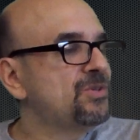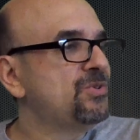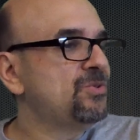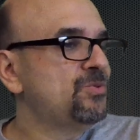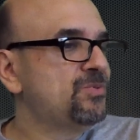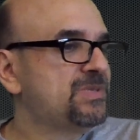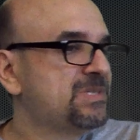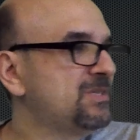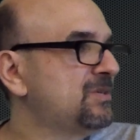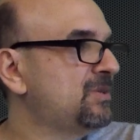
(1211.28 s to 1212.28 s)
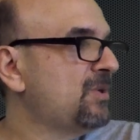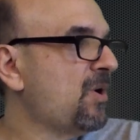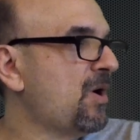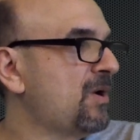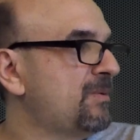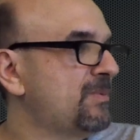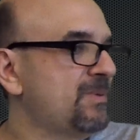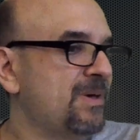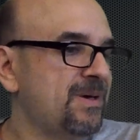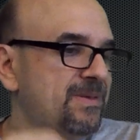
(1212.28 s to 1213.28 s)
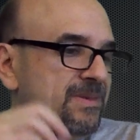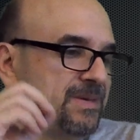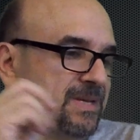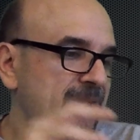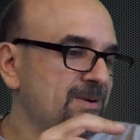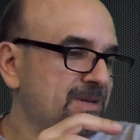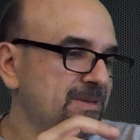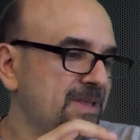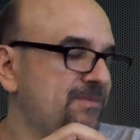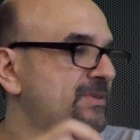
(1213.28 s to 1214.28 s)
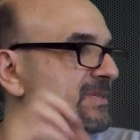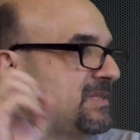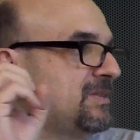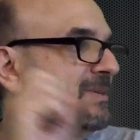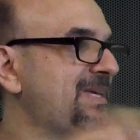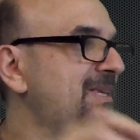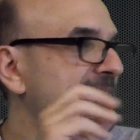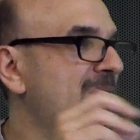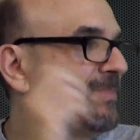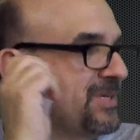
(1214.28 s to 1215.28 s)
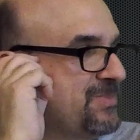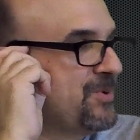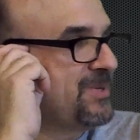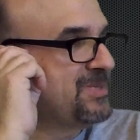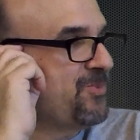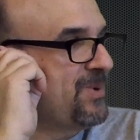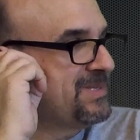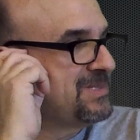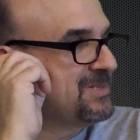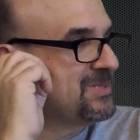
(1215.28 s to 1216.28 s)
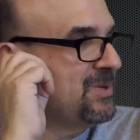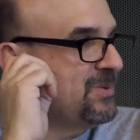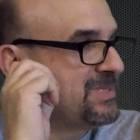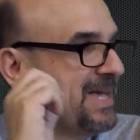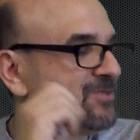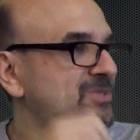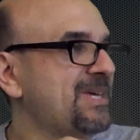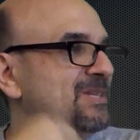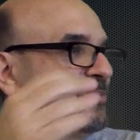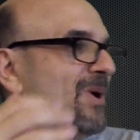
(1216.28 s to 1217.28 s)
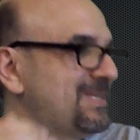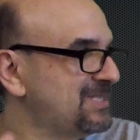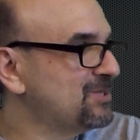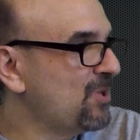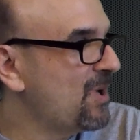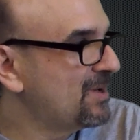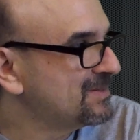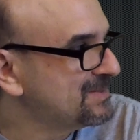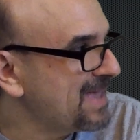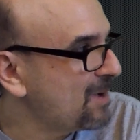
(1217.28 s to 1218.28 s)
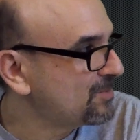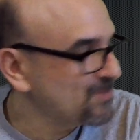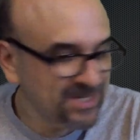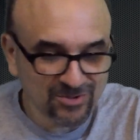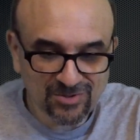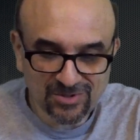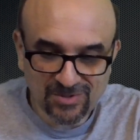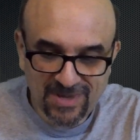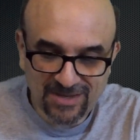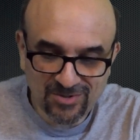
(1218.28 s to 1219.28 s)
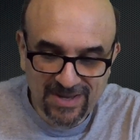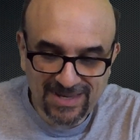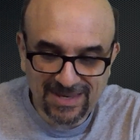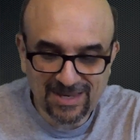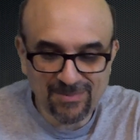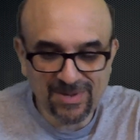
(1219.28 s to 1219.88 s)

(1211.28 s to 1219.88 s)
you still are, uh, the cleric level is still eating up experience points. So it's actually taking twice as long now in Ranger to do that, and you're not getting any